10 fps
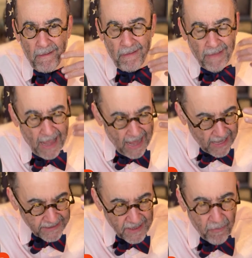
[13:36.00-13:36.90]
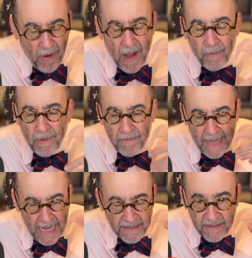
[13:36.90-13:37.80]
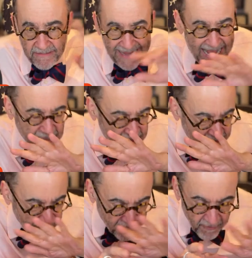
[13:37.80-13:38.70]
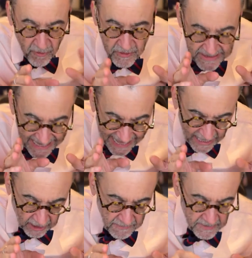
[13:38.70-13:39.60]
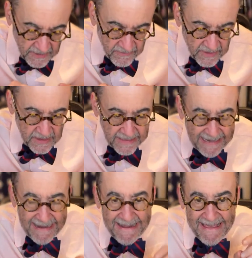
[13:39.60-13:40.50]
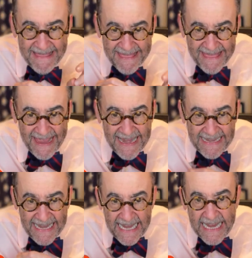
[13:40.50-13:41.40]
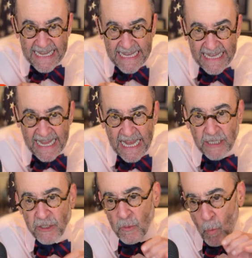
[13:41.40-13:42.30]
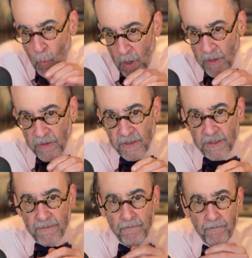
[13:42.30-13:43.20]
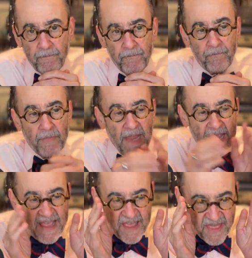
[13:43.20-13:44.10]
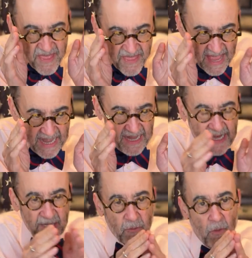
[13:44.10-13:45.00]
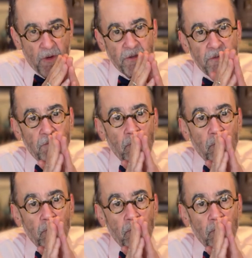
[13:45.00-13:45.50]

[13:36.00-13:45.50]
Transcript: That's the problem. That's that's the first element of this. Then it gets worse. Then it gets worse.